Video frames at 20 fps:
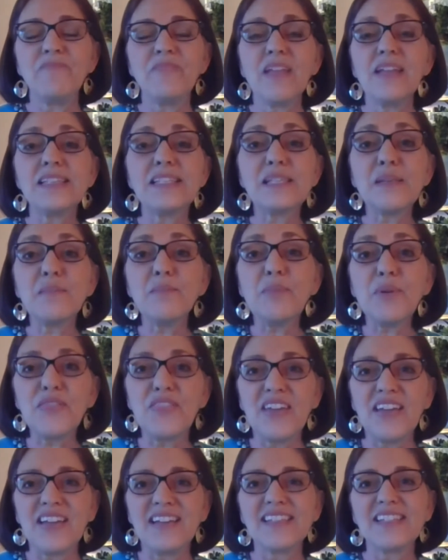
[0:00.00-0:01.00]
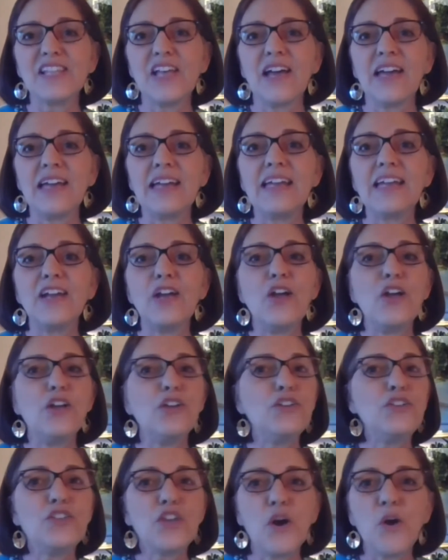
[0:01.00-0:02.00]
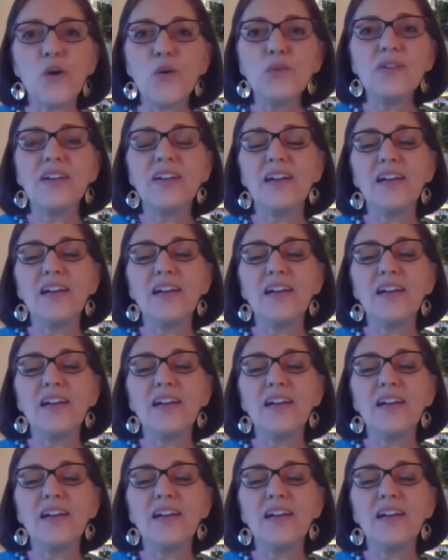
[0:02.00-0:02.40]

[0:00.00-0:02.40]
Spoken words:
simple things like don't